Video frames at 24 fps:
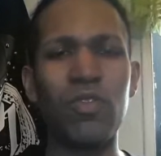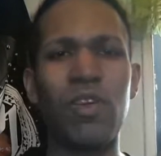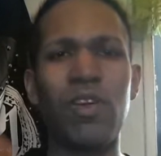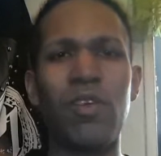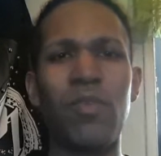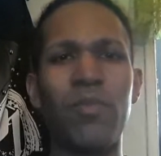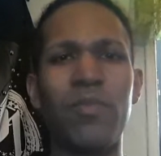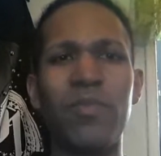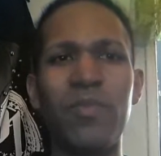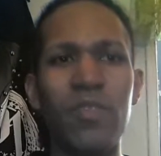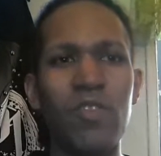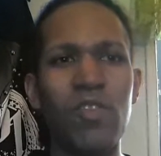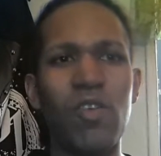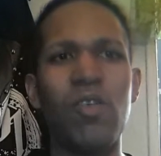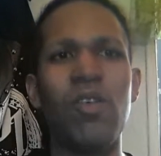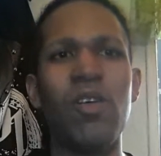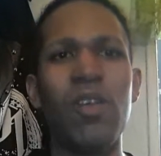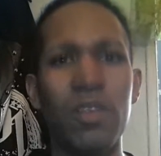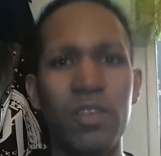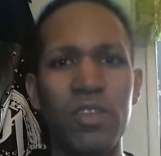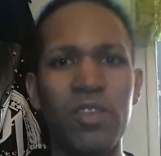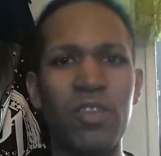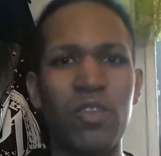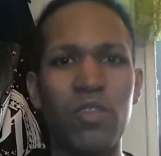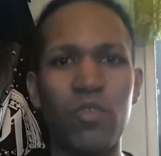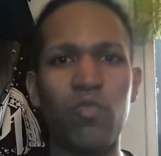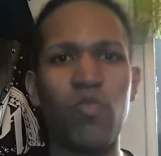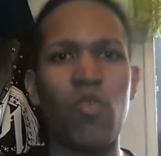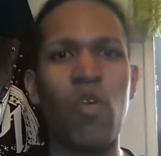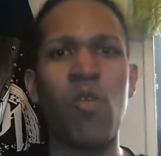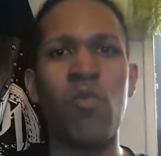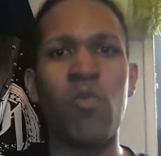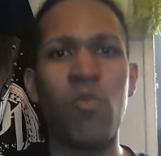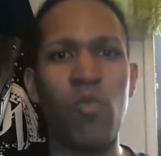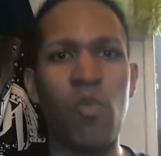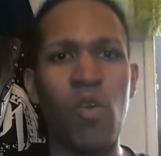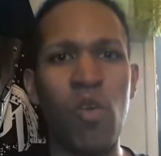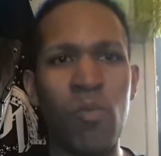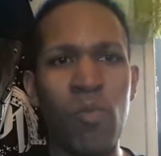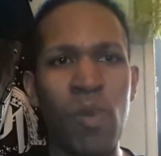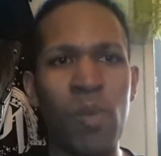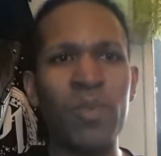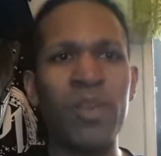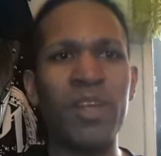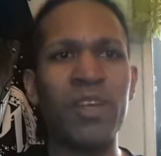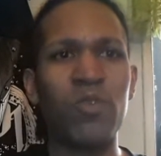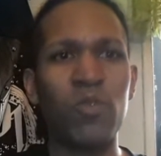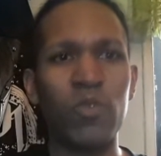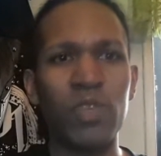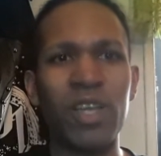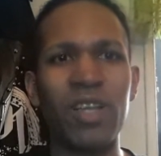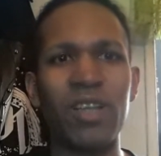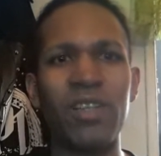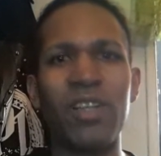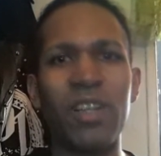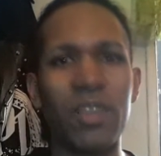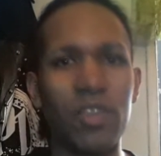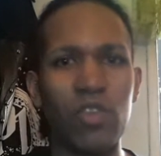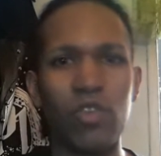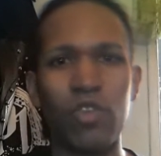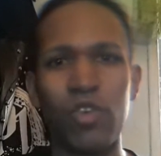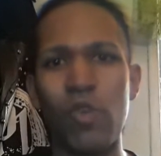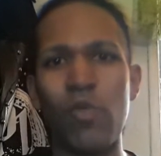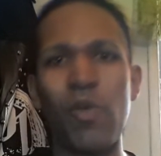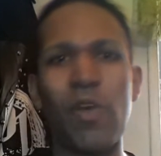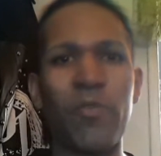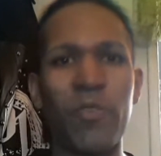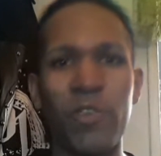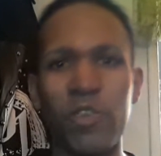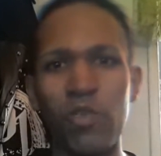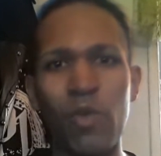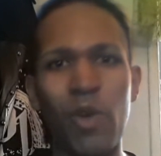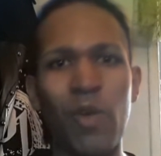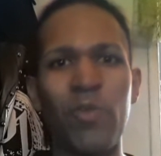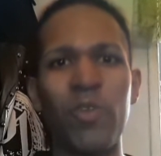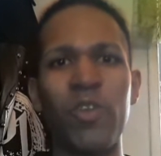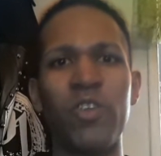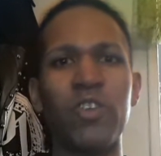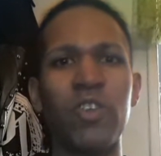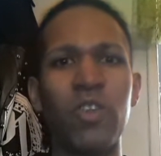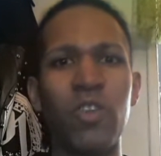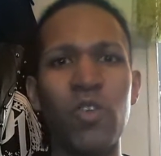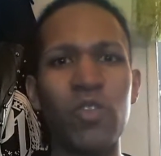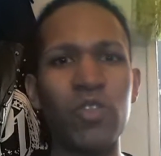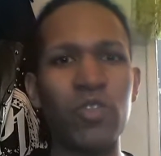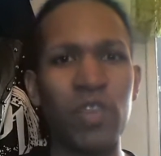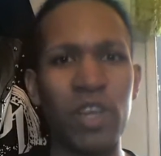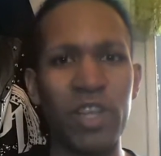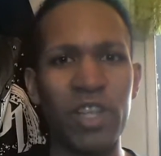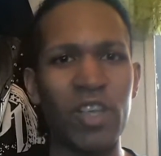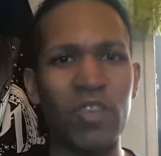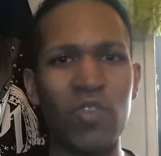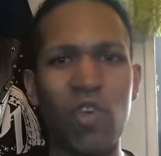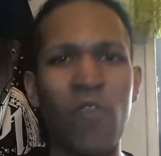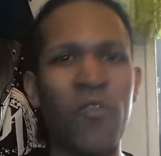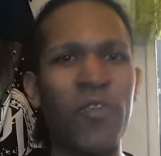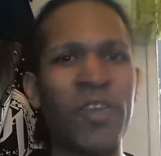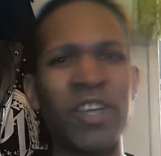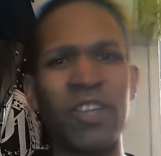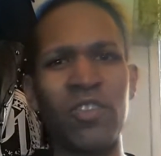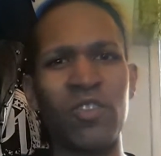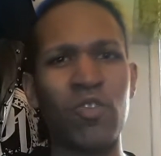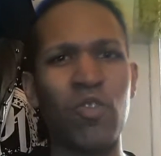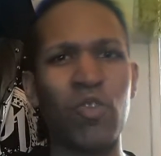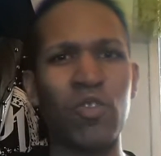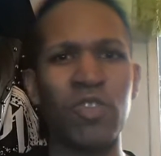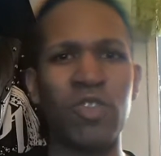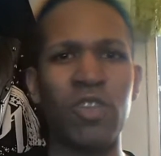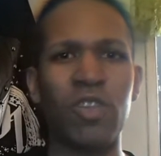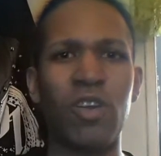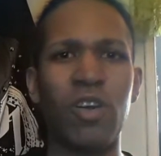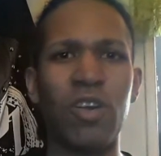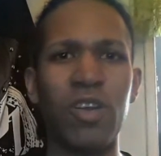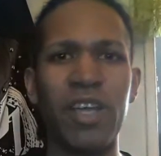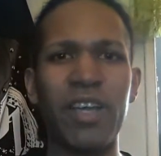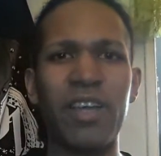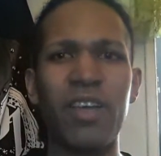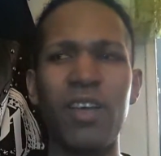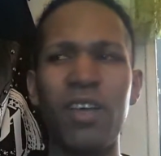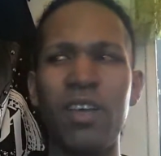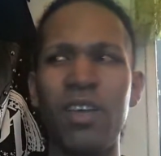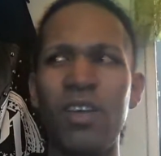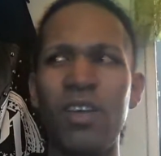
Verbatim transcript: um, you know, warm, up like all that, and, like you're, you're ready for this, you're ready for this, and, also, and then Kofi Kingston goes in there. Like